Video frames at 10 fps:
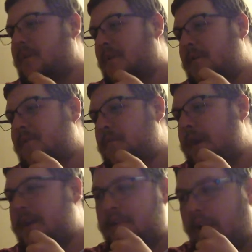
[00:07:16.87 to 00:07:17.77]
go over
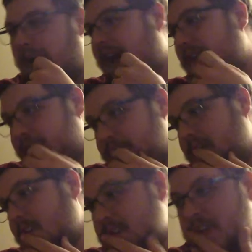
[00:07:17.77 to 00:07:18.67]
better live.
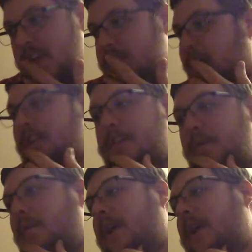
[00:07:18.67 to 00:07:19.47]
Trying to think what